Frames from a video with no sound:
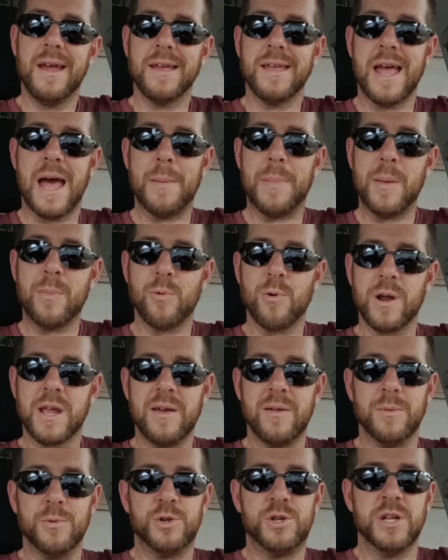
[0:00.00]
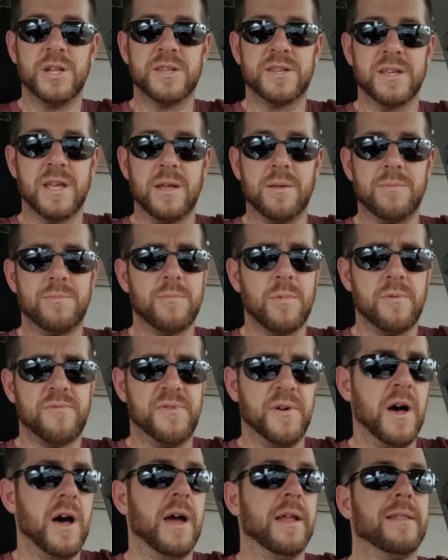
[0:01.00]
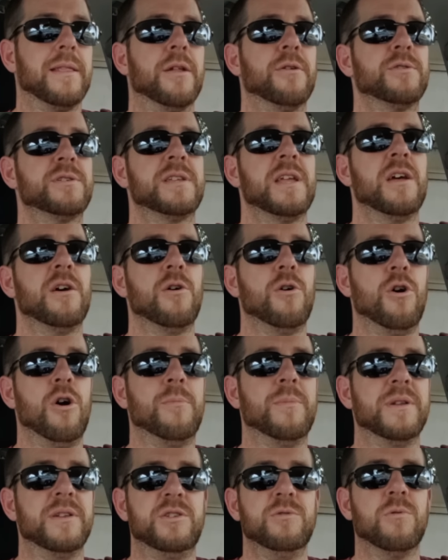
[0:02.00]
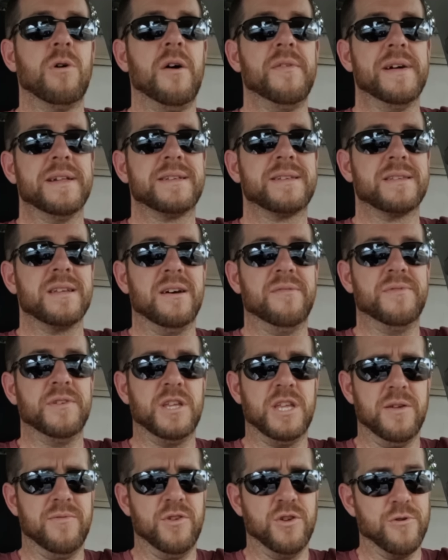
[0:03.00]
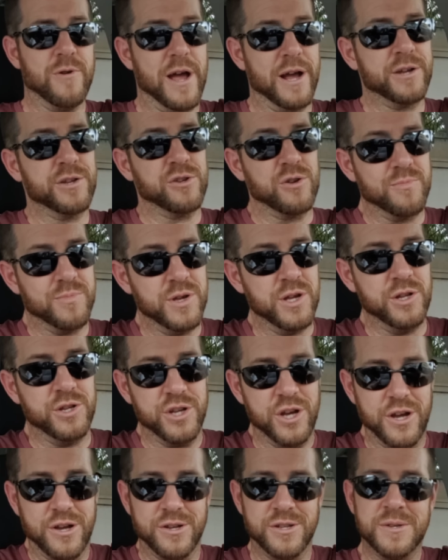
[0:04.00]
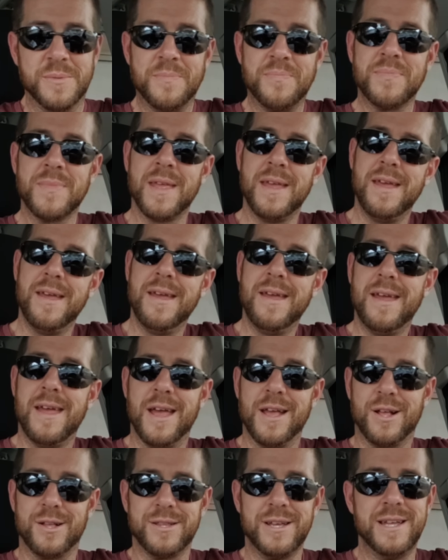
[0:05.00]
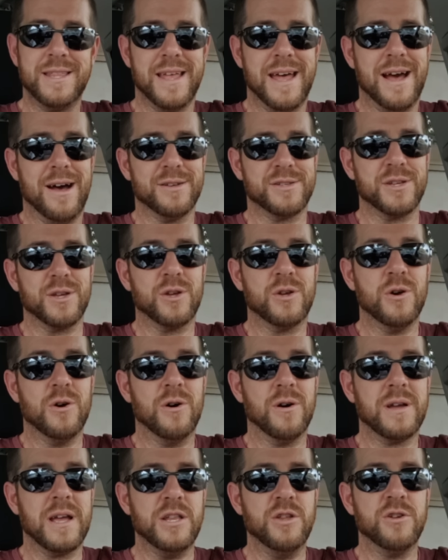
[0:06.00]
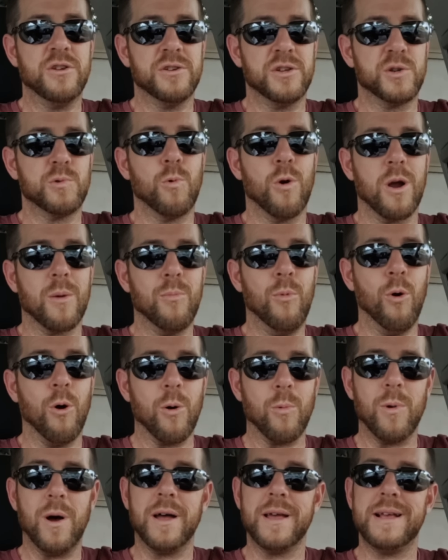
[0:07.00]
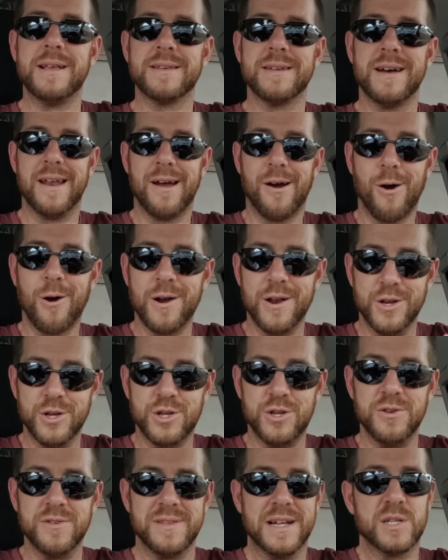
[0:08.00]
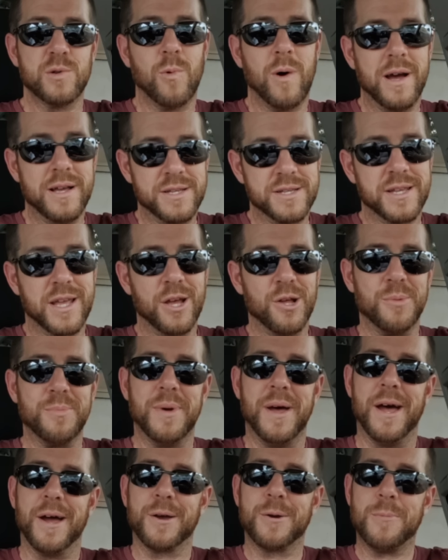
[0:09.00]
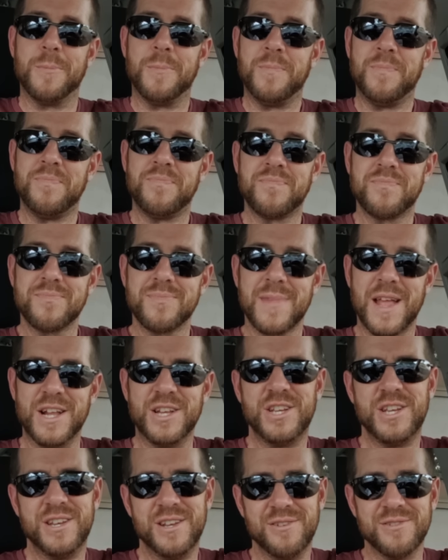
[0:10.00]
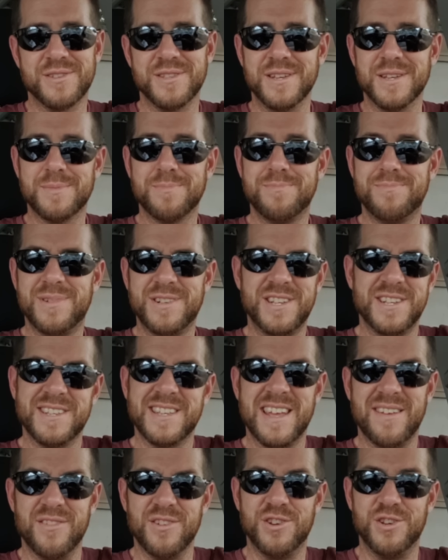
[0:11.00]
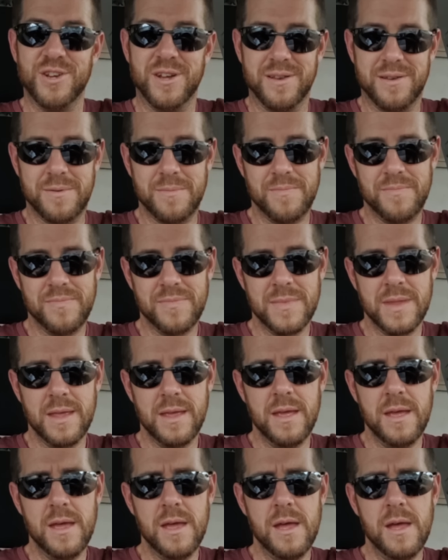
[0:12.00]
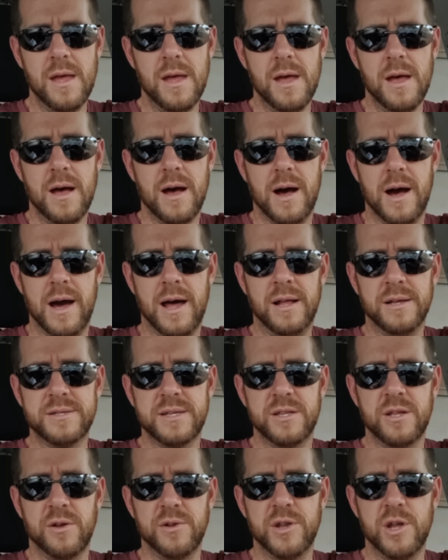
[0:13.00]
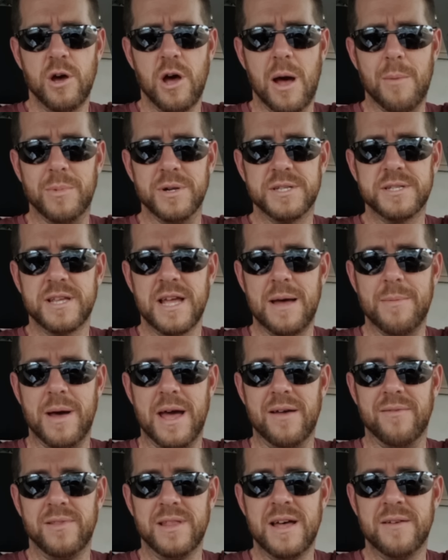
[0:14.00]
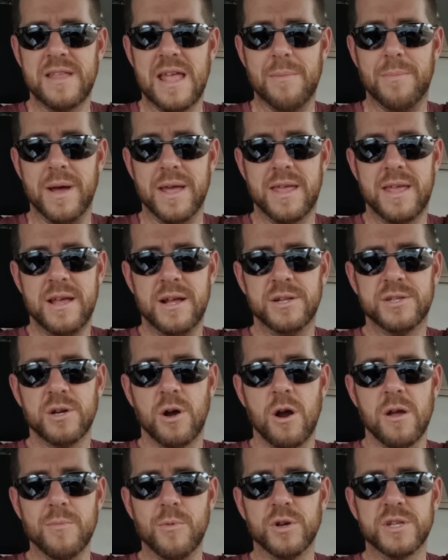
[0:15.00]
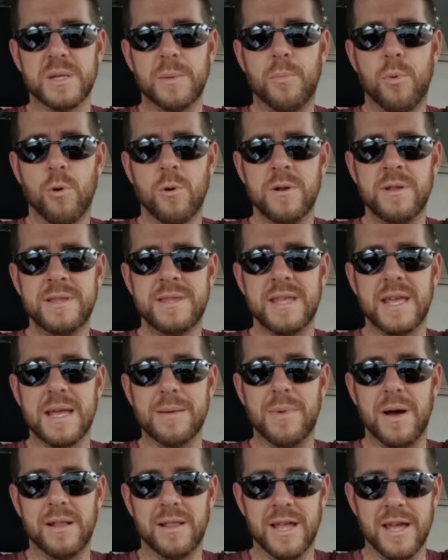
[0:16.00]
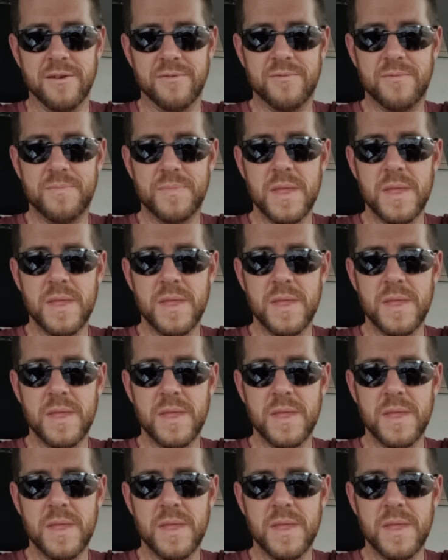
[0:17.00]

Yeah, people were giving shit saying, fine, let her stay at home and do all that stuff and give you your extra BJs and clean the house and cook and you can just work more. Well, he's heart issues, that's why he scaled back. And she knows this, but she doesn't give a shit. I honestly don't know how much time I have left, and my kids are the most important thing in my life.